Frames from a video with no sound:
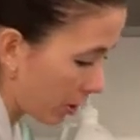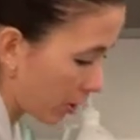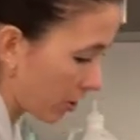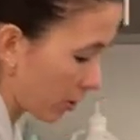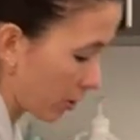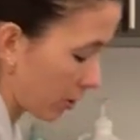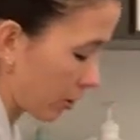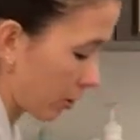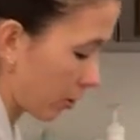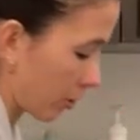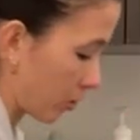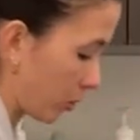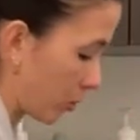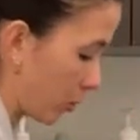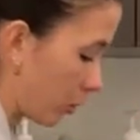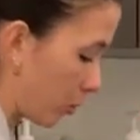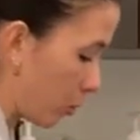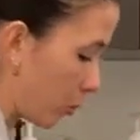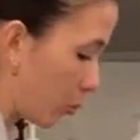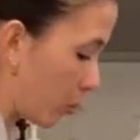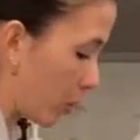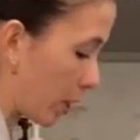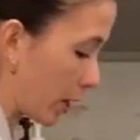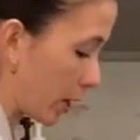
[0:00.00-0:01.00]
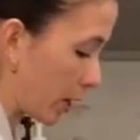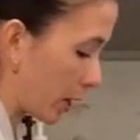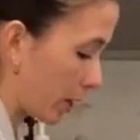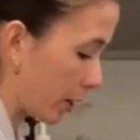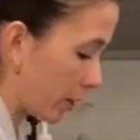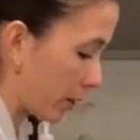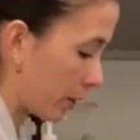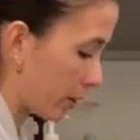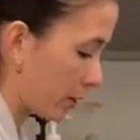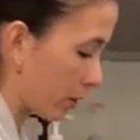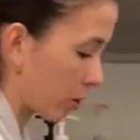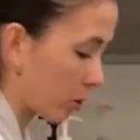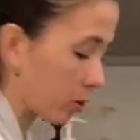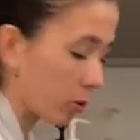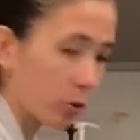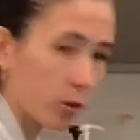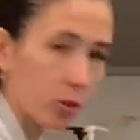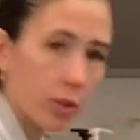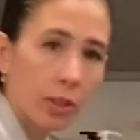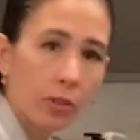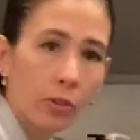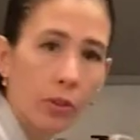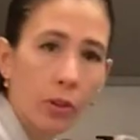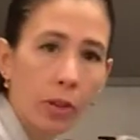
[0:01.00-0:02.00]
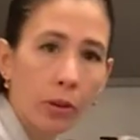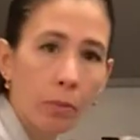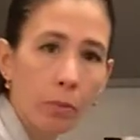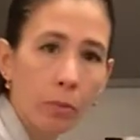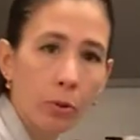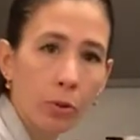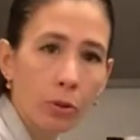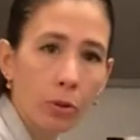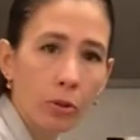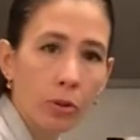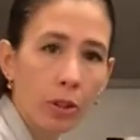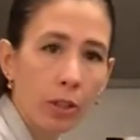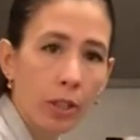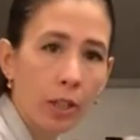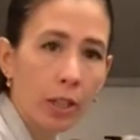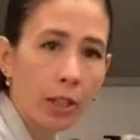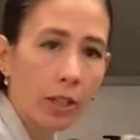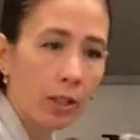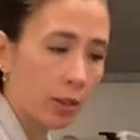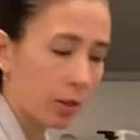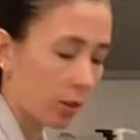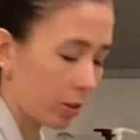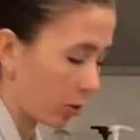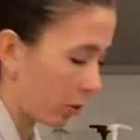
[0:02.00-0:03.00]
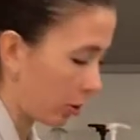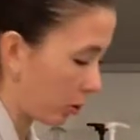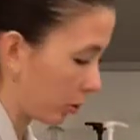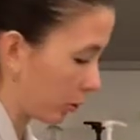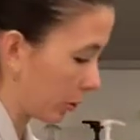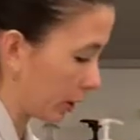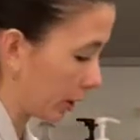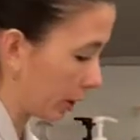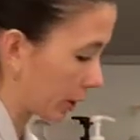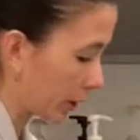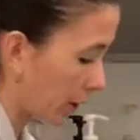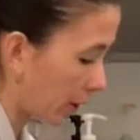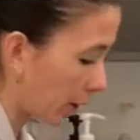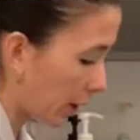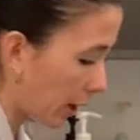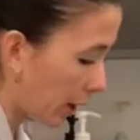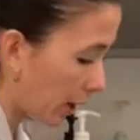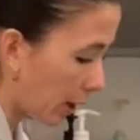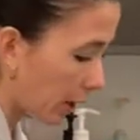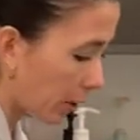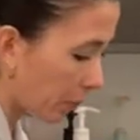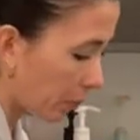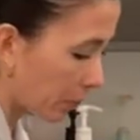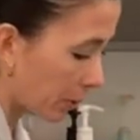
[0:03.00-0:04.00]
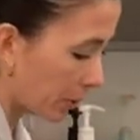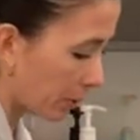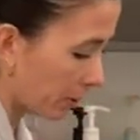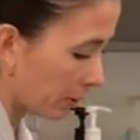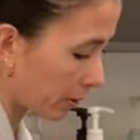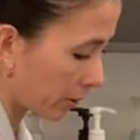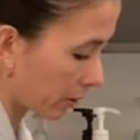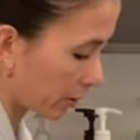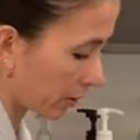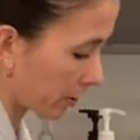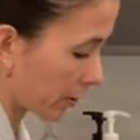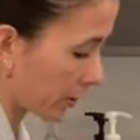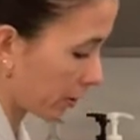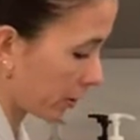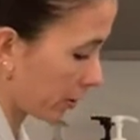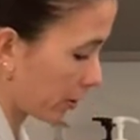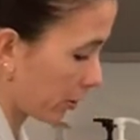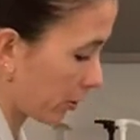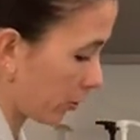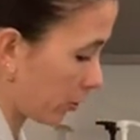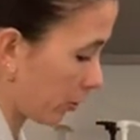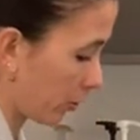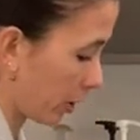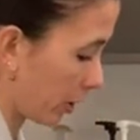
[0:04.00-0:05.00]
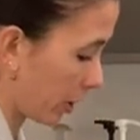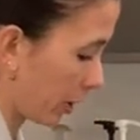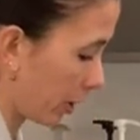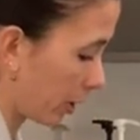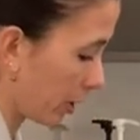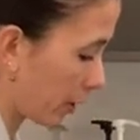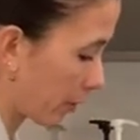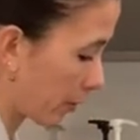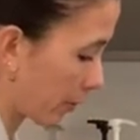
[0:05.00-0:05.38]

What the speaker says: So you wanna concentrate mostly on the scalp, right?